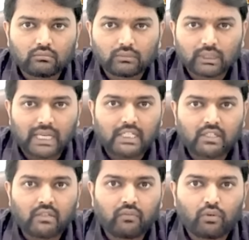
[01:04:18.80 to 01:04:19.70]
cash
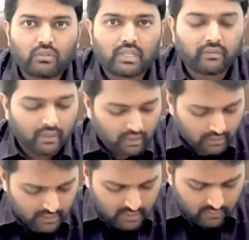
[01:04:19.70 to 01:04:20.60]
inflows required
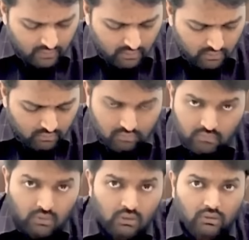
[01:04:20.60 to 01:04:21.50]
is equal to,
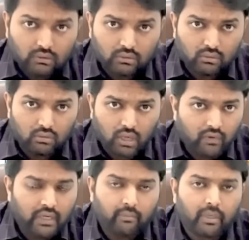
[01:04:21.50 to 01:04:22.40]
so
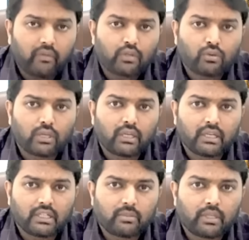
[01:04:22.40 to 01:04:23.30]
our NPV should
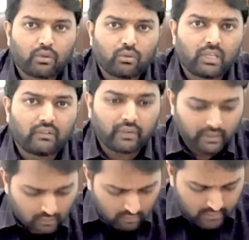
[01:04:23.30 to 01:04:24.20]
decrease by
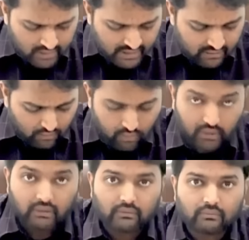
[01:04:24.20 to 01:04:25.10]

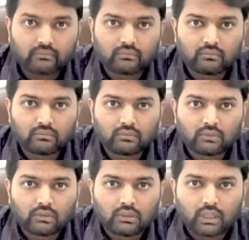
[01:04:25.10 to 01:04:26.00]
2,05,640.
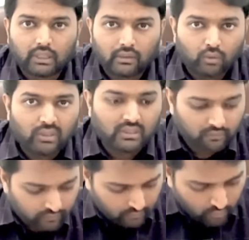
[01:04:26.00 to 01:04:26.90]
And what is the
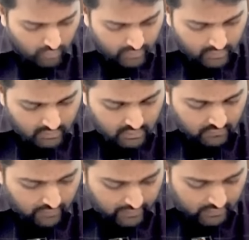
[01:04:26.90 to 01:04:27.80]
4 years of
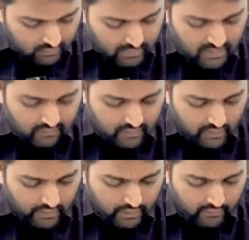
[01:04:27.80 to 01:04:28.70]
factor? Present value
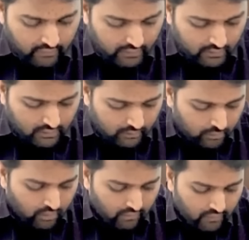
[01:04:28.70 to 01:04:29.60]
annuity factor
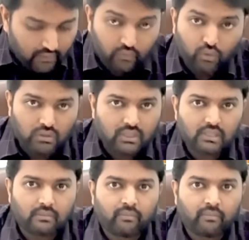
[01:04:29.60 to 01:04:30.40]
3.546.